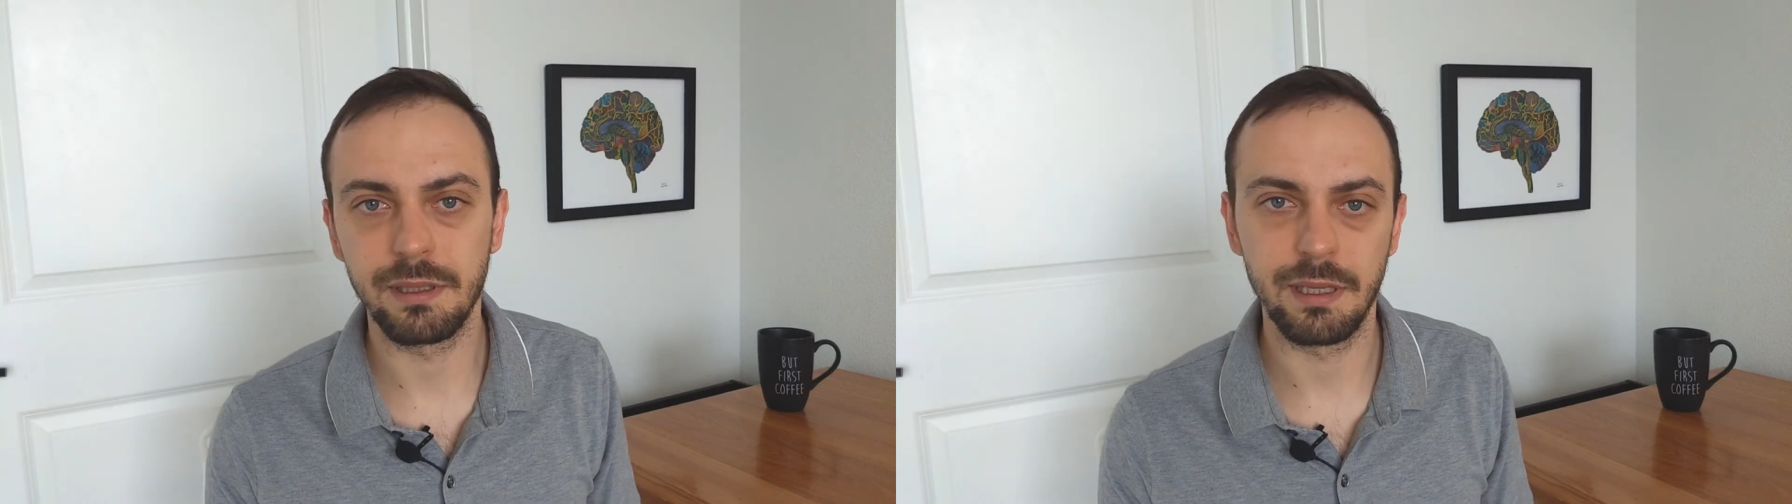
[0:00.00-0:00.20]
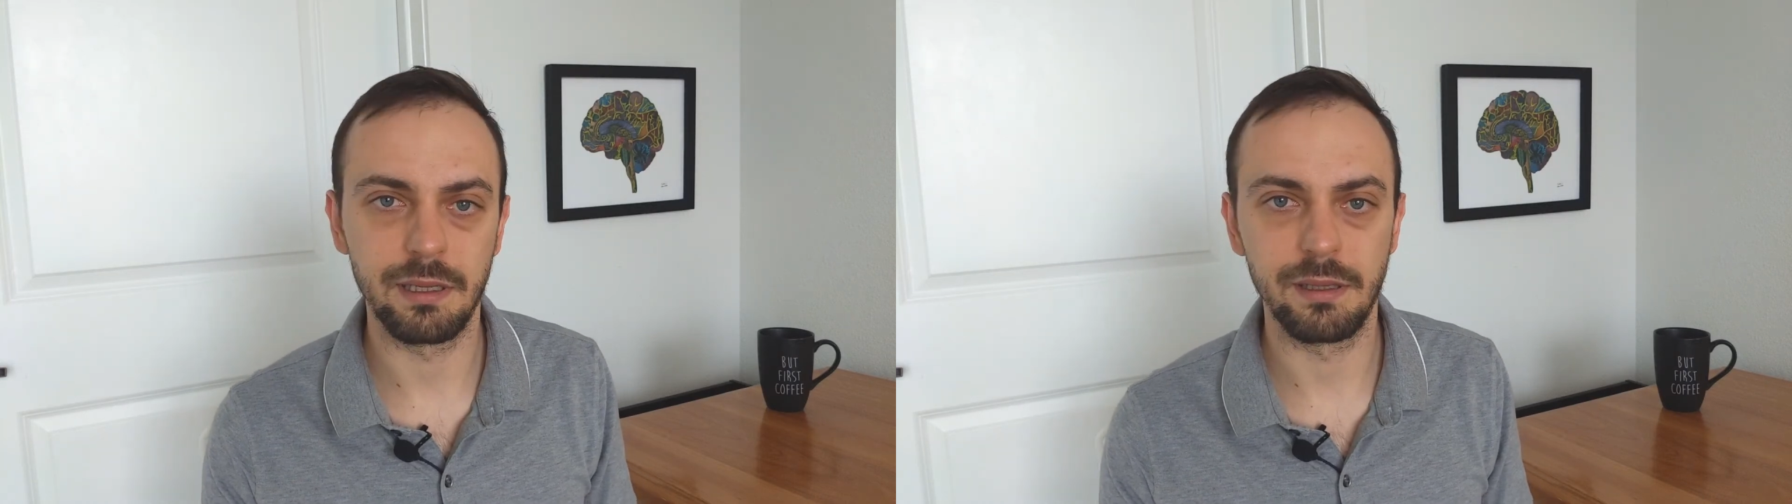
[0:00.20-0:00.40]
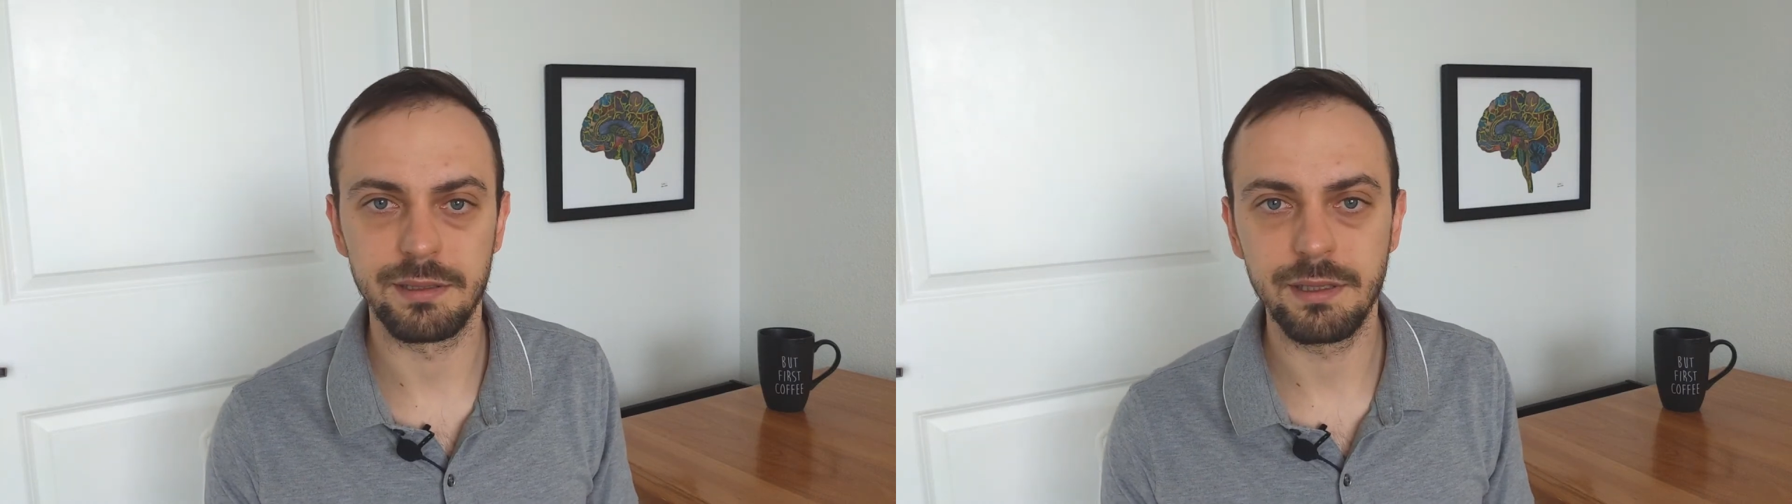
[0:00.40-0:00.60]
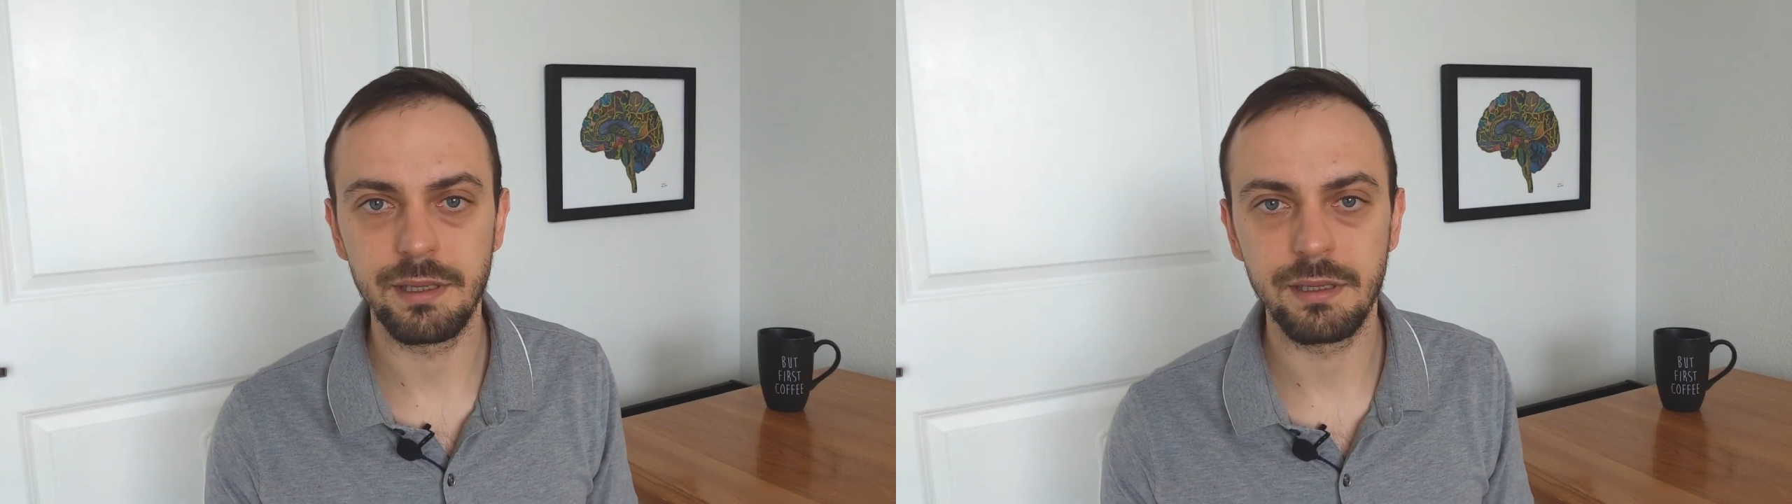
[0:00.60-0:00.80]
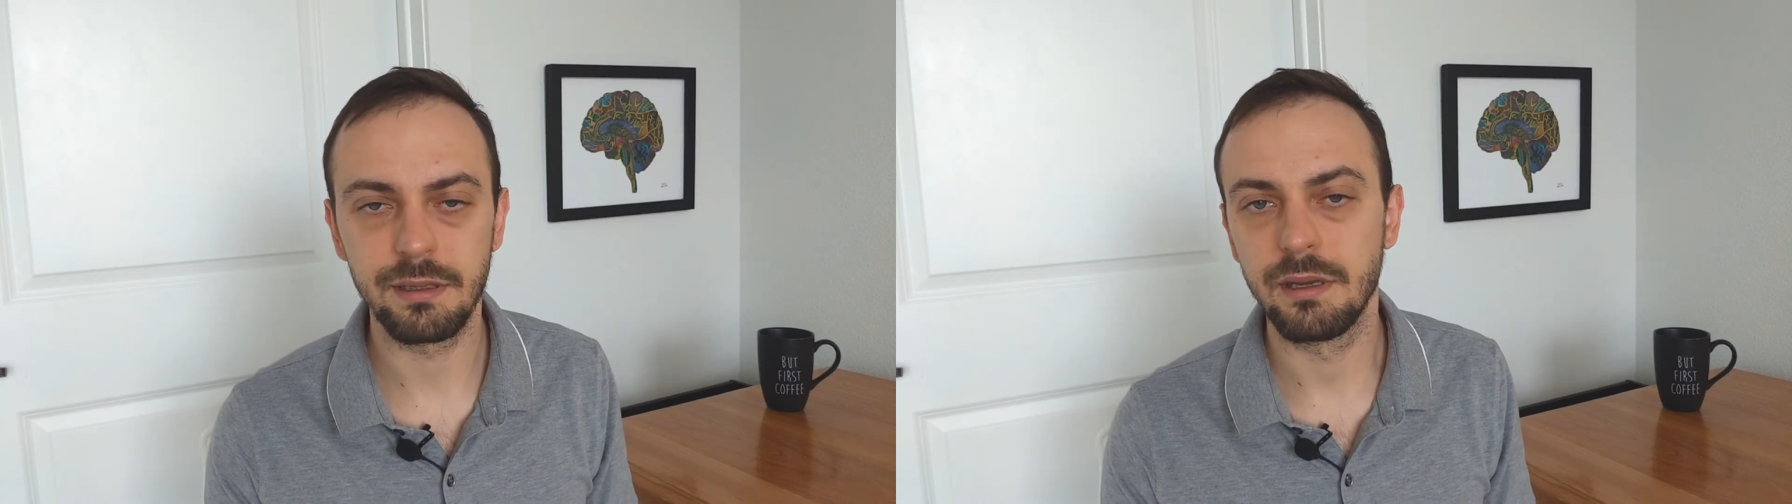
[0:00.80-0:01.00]
and
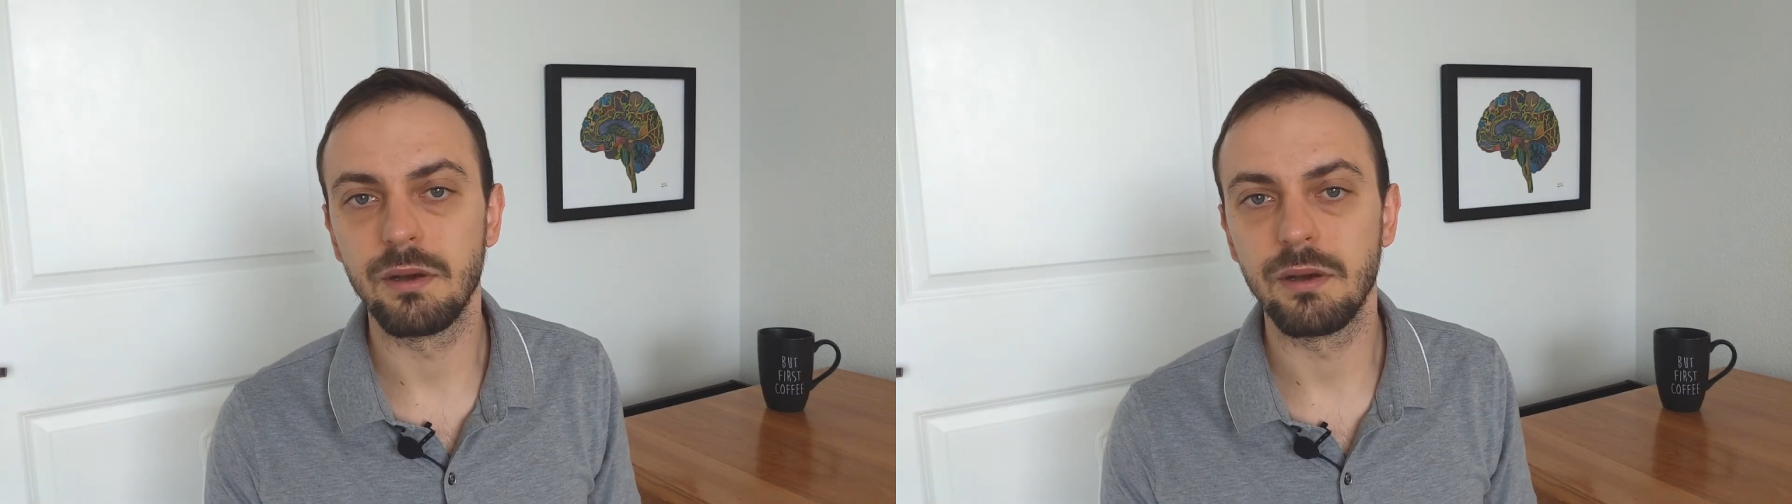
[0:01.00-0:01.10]
LSD,